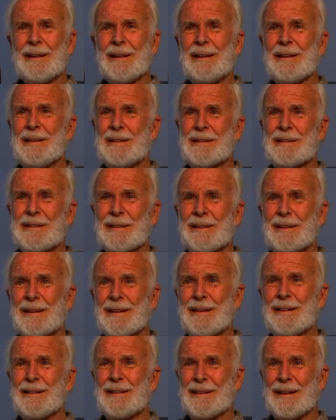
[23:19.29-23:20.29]
is
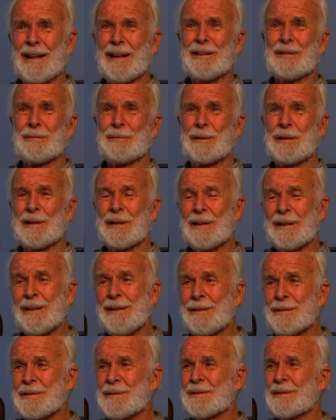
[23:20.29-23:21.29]
that's what it
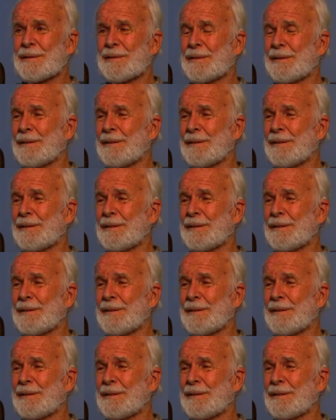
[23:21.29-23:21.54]
is.